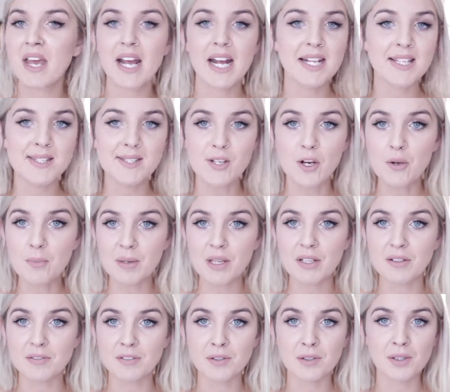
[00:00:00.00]
It's so
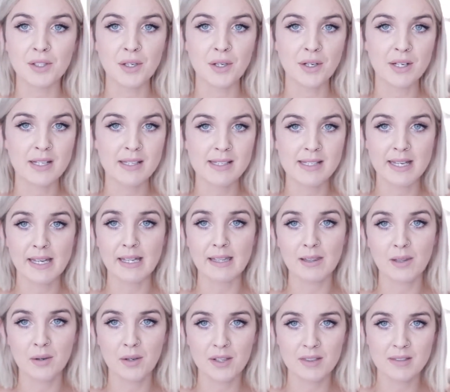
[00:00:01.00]
beautiful. You can see,
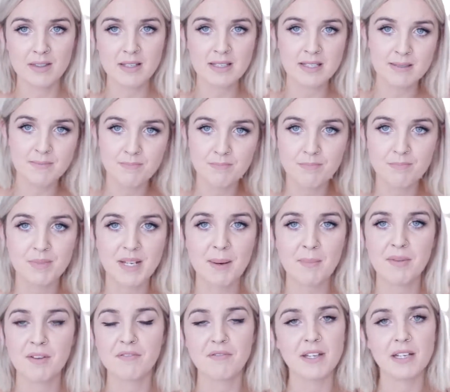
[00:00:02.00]
look at this
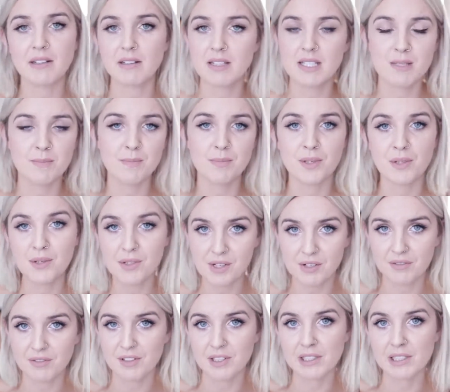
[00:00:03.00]
depth of field, it's
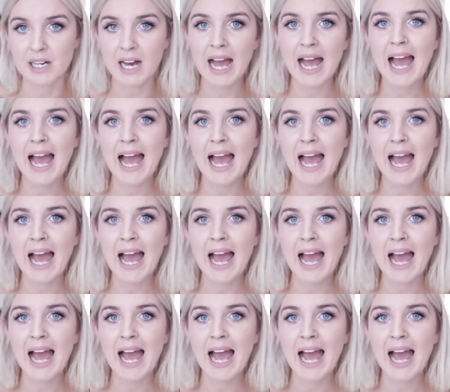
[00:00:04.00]
beautiful.